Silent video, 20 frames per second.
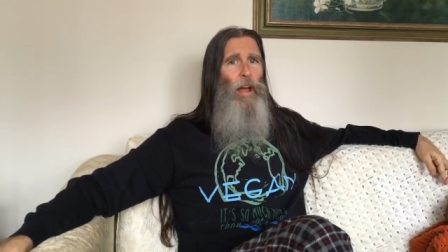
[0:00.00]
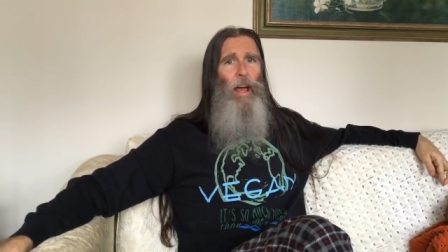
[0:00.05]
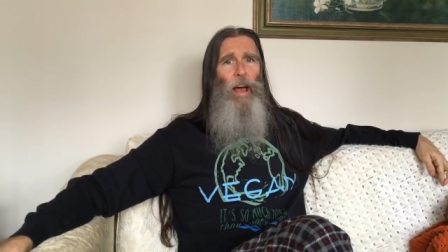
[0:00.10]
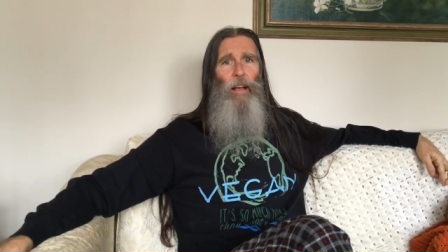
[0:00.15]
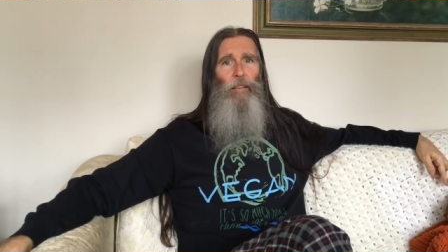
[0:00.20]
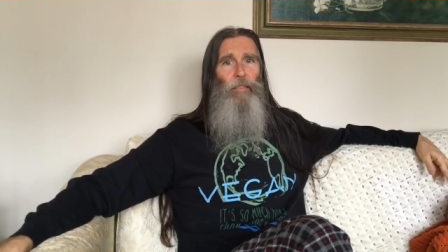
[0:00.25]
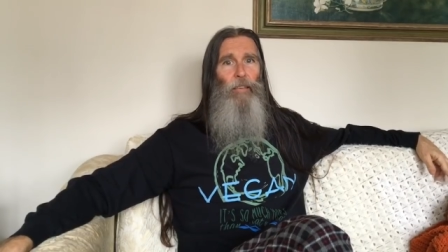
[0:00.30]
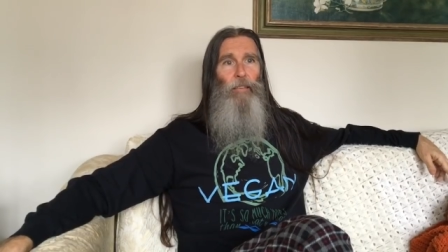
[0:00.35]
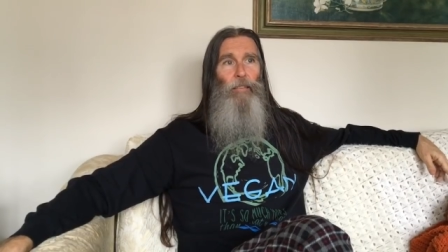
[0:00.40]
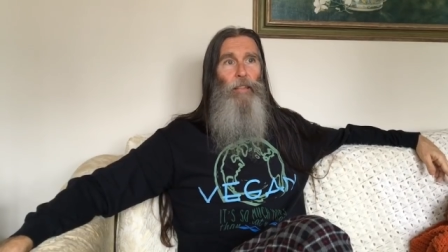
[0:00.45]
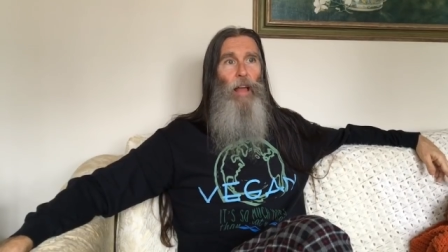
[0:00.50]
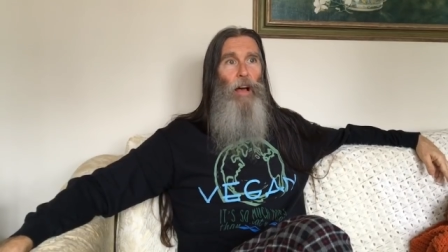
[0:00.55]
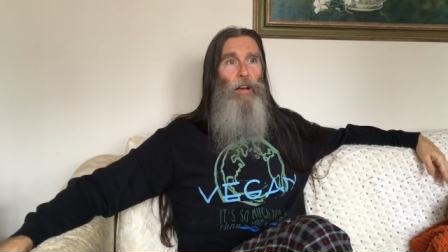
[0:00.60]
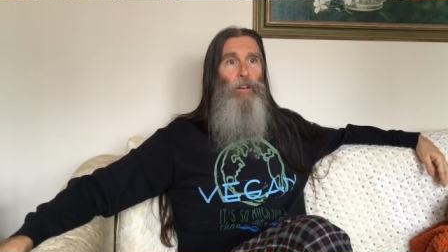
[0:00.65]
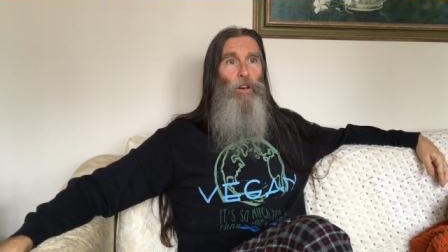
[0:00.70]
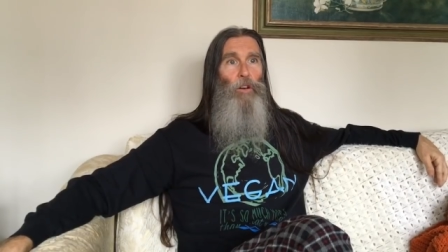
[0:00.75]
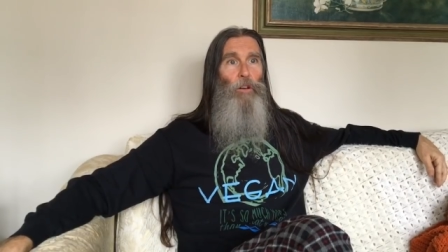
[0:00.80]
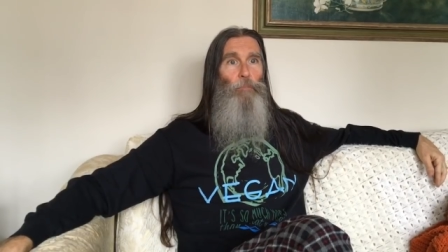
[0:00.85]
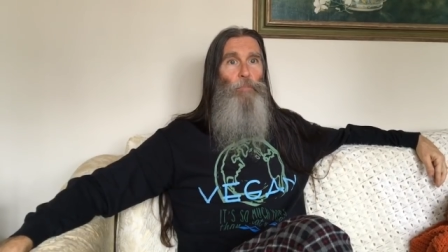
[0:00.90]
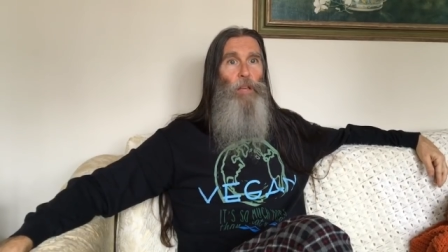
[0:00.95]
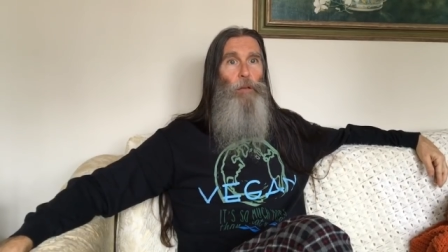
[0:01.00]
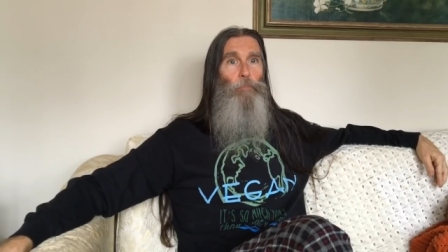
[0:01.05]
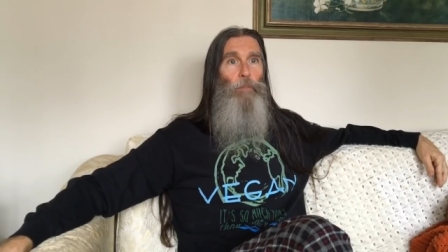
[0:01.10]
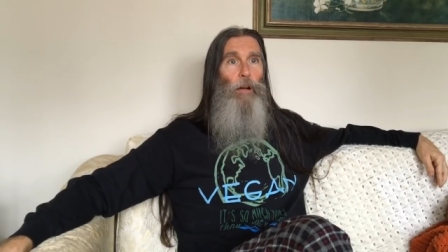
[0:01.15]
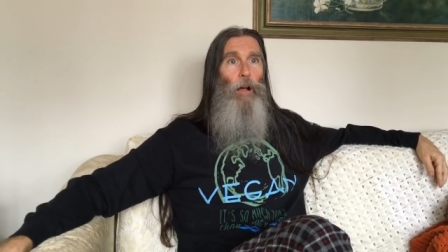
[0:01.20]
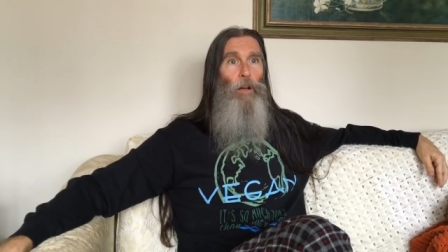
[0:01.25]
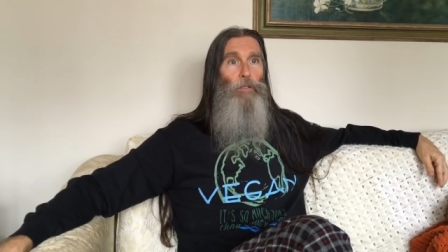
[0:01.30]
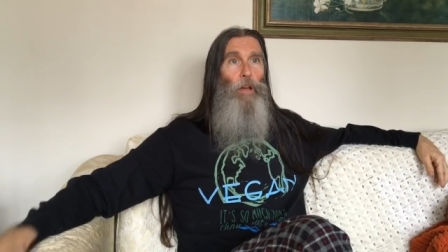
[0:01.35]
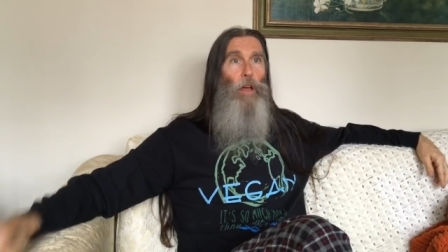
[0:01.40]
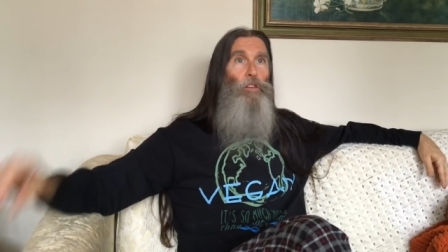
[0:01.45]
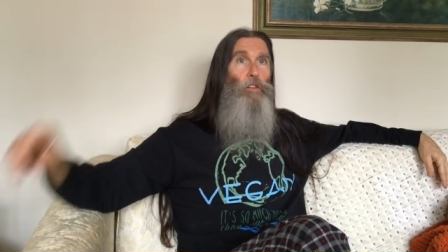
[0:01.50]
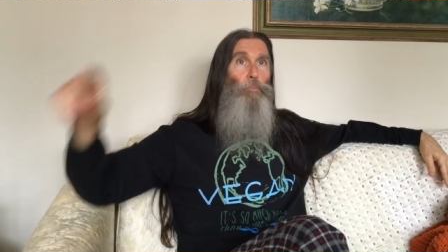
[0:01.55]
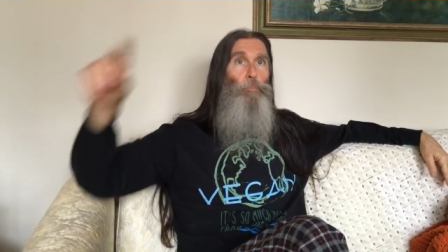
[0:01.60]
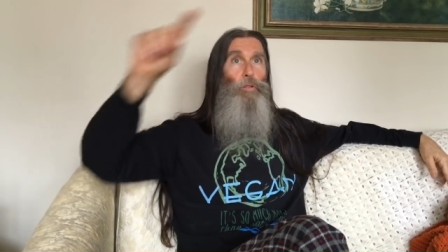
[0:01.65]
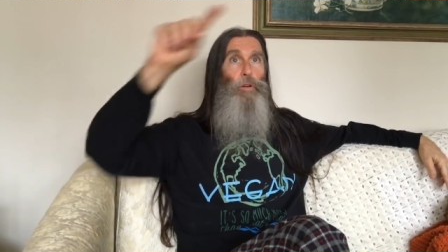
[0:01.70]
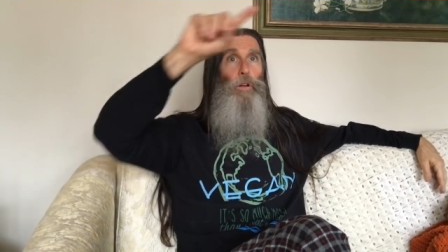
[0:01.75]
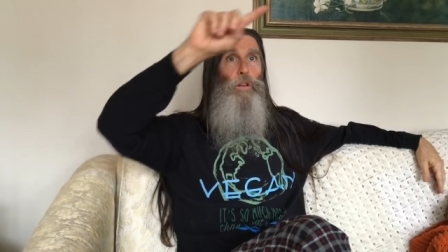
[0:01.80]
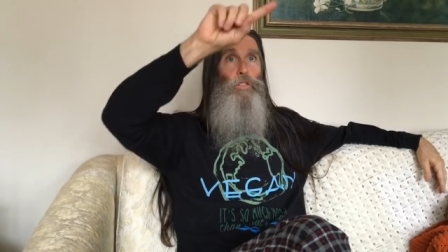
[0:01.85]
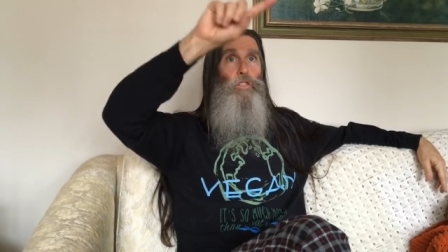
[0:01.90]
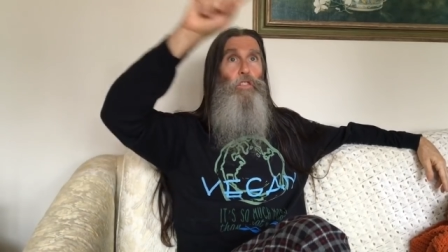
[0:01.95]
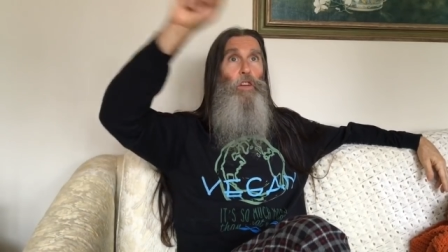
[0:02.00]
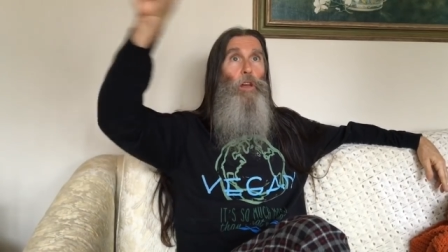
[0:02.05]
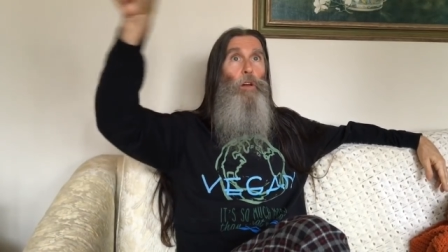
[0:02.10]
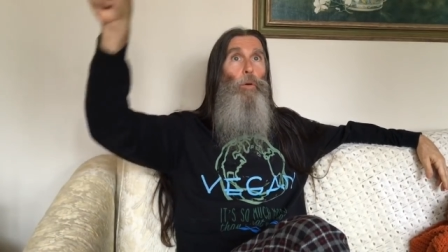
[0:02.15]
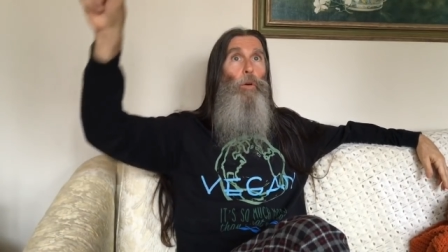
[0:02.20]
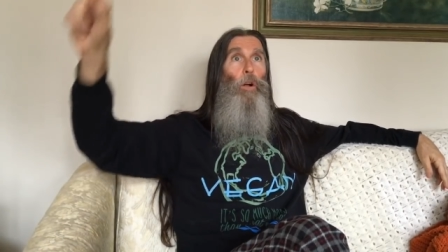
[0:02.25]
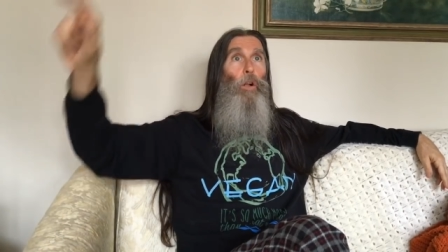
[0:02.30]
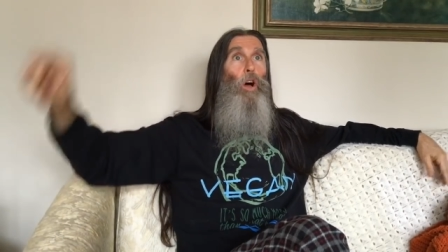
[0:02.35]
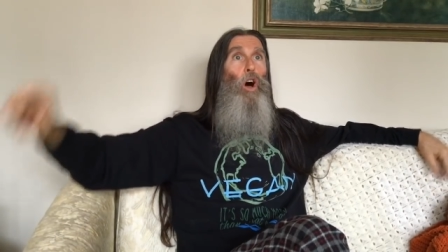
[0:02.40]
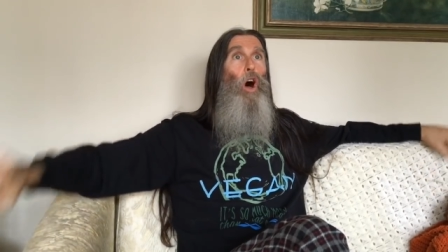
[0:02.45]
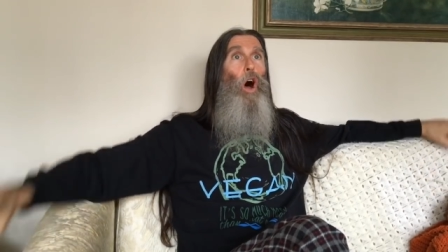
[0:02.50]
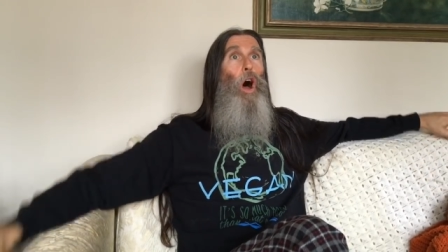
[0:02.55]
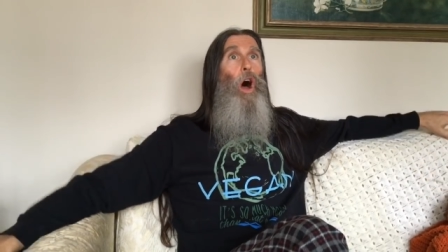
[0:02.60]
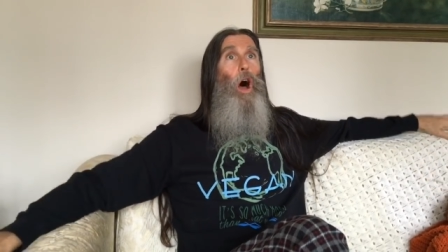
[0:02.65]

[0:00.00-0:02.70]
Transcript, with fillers: ass it's not going to be because I just put a general,